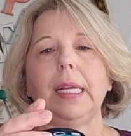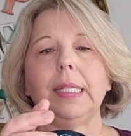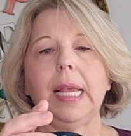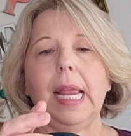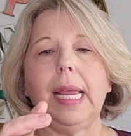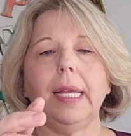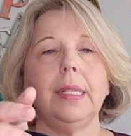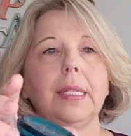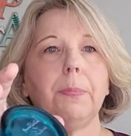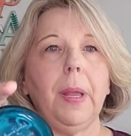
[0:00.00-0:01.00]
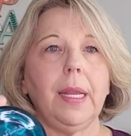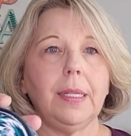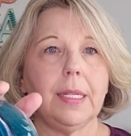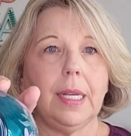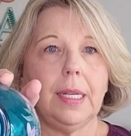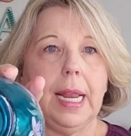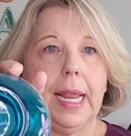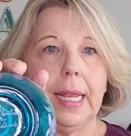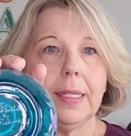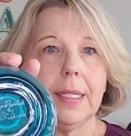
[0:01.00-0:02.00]
it's hands painted,
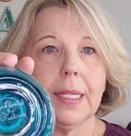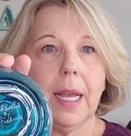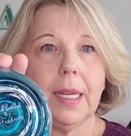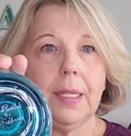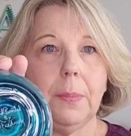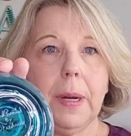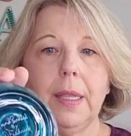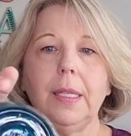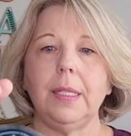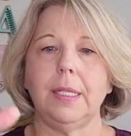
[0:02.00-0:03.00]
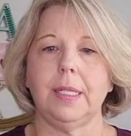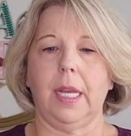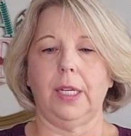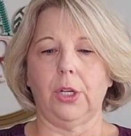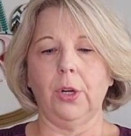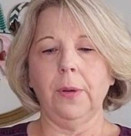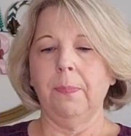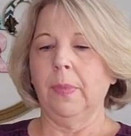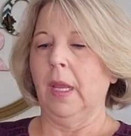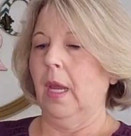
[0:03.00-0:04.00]
hand signed by the designer.
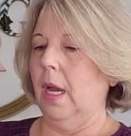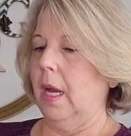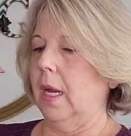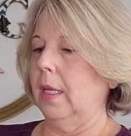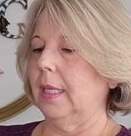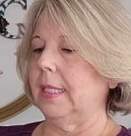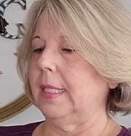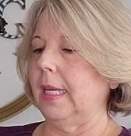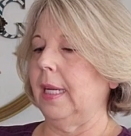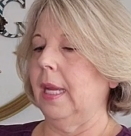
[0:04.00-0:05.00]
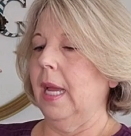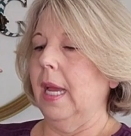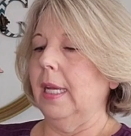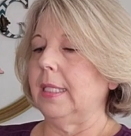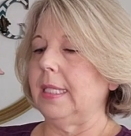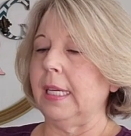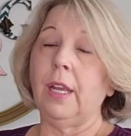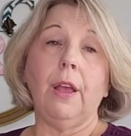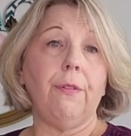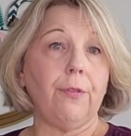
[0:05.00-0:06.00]
Let's see,
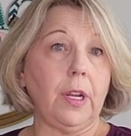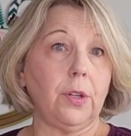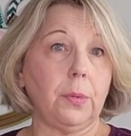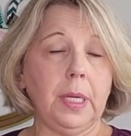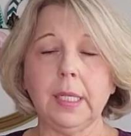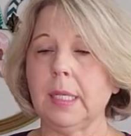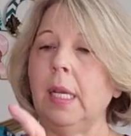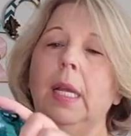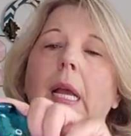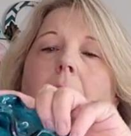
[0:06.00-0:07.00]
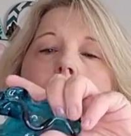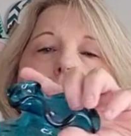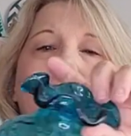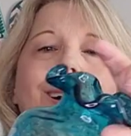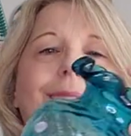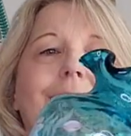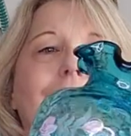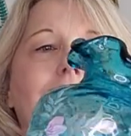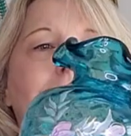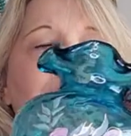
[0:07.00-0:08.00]
D. Frederick.
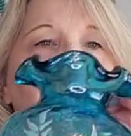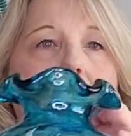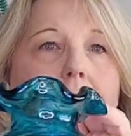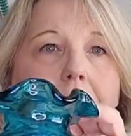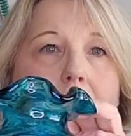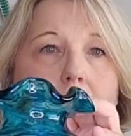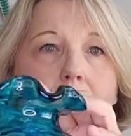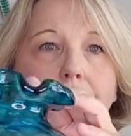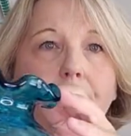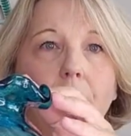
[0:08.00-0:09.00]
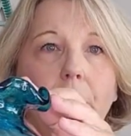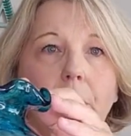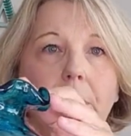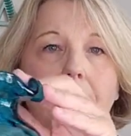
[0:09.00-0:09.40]
It is painted with the florals